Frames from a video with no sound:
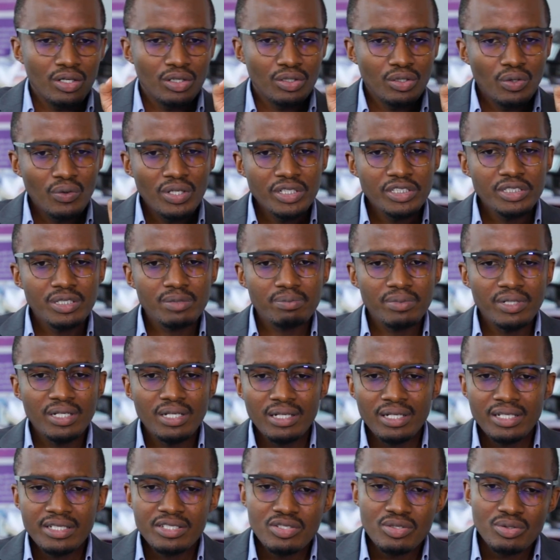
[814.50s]
Your Worship,
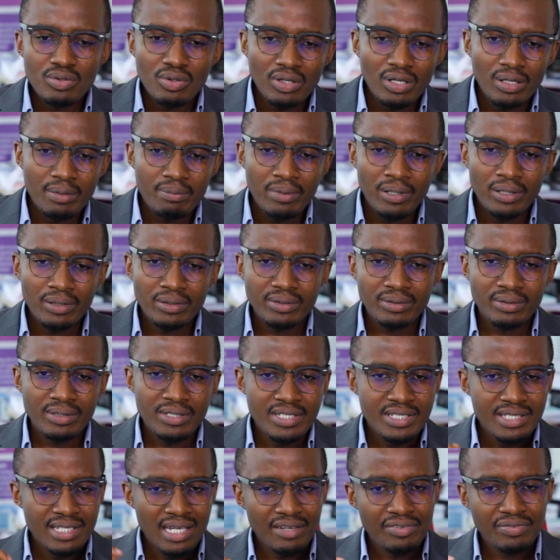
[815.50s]
let's talk about
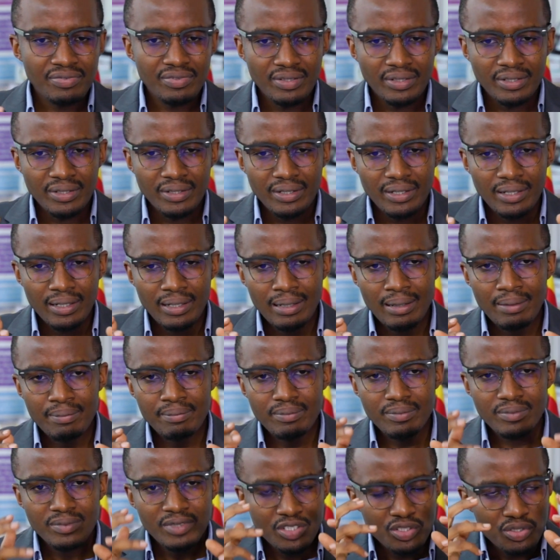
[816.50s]
the staffing.
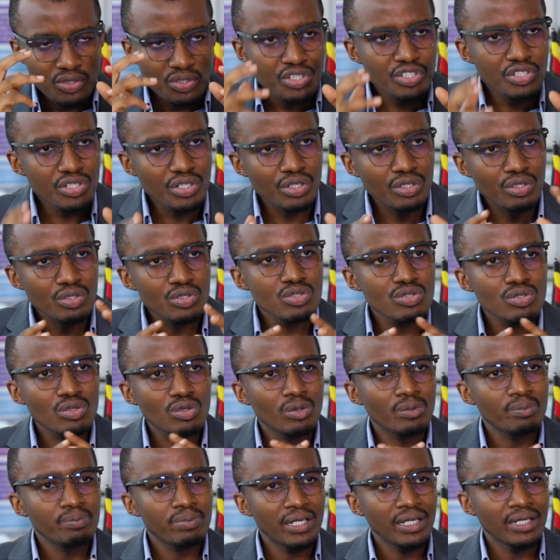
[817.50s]
The judiciary used to
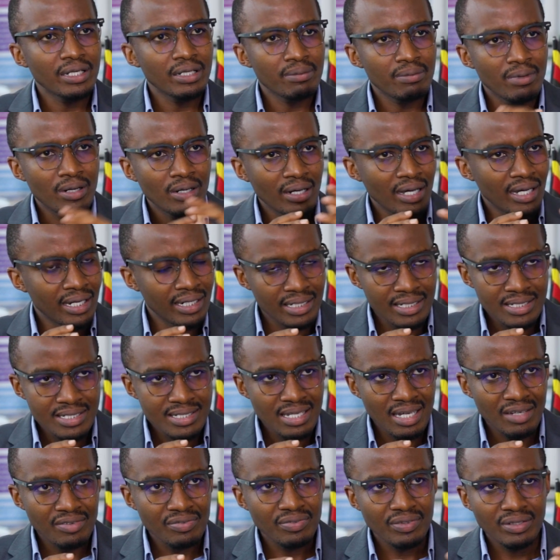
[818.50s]
complain about
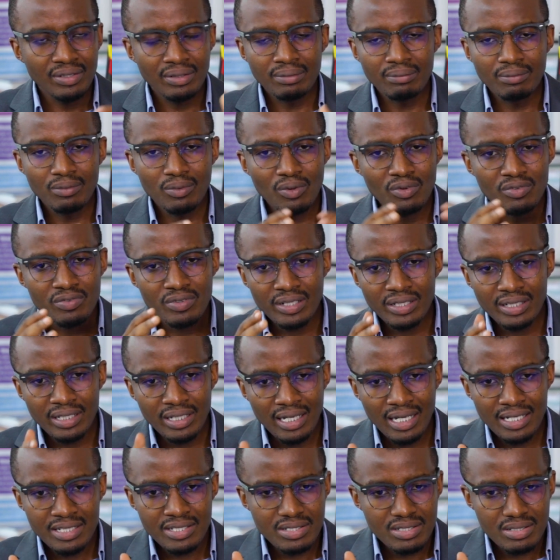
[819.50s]
understaffing. Over the
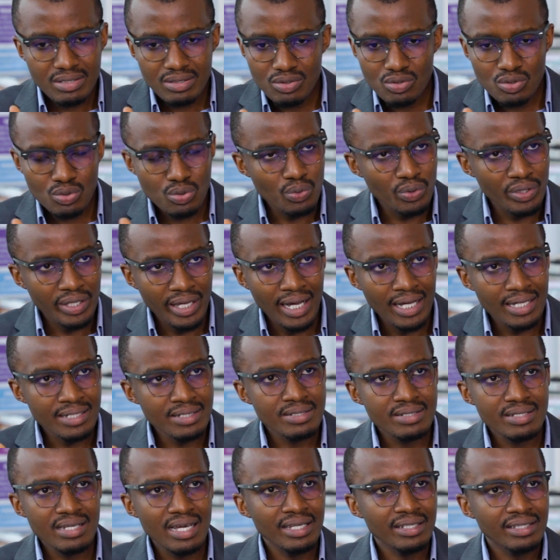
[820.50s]
last 2
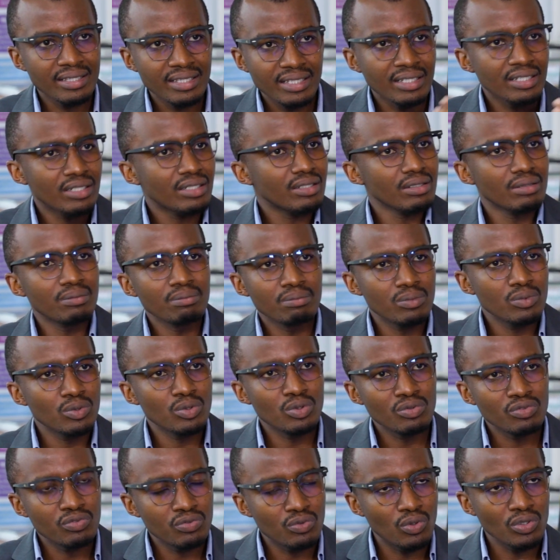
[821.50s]
years, I think
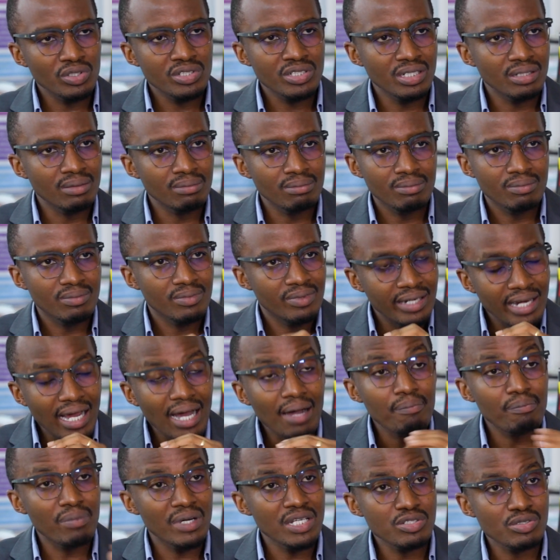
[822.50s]
you've gotten
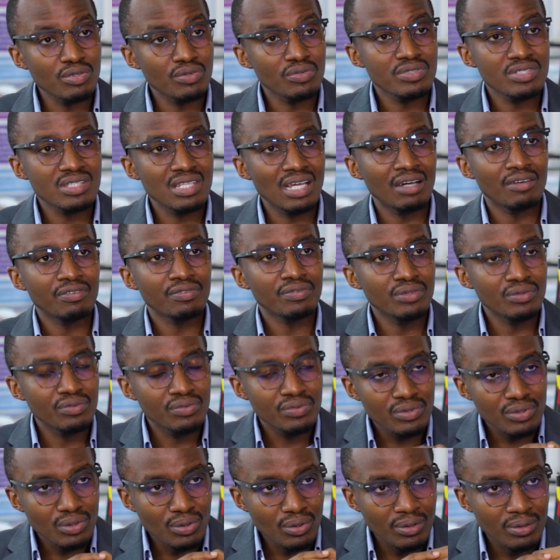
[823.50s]
numbers of staff.
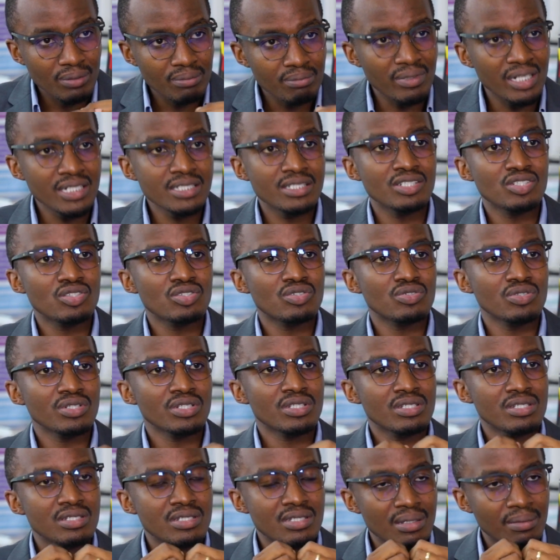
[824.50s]
You've thrown
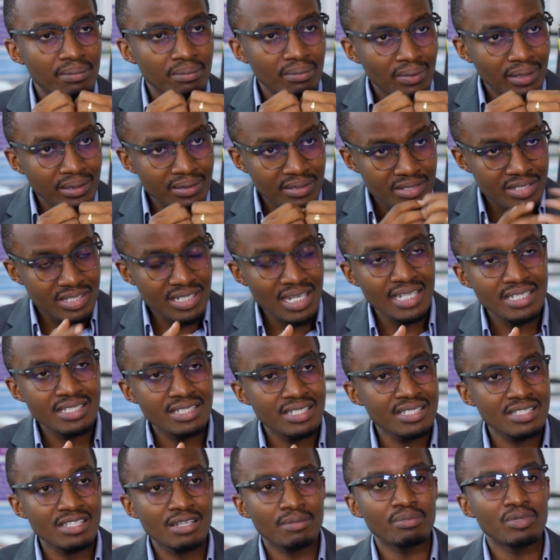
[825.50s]
magistrates,
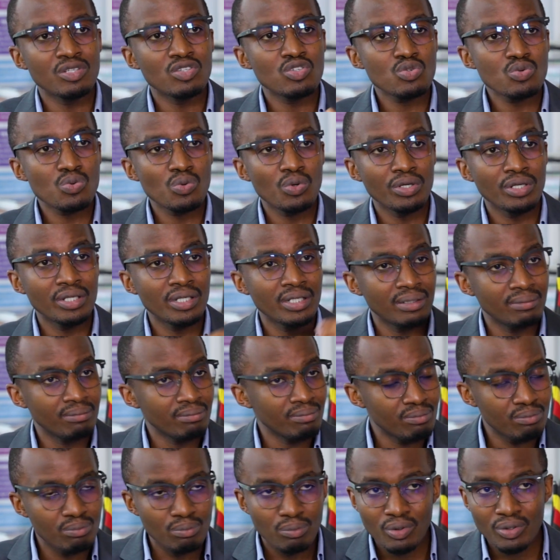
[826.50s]
judges have been sworn
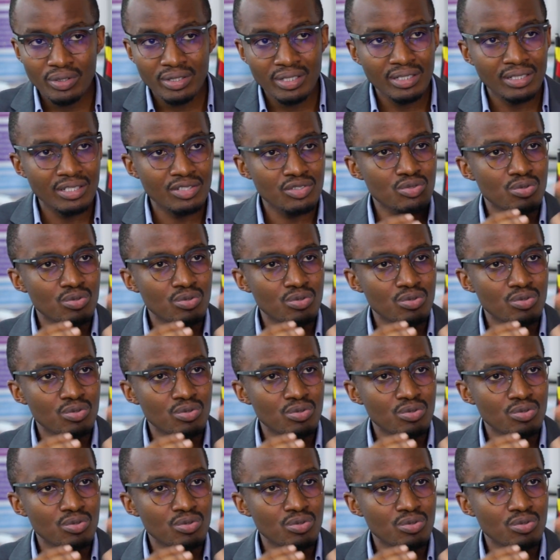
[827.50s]
in, both at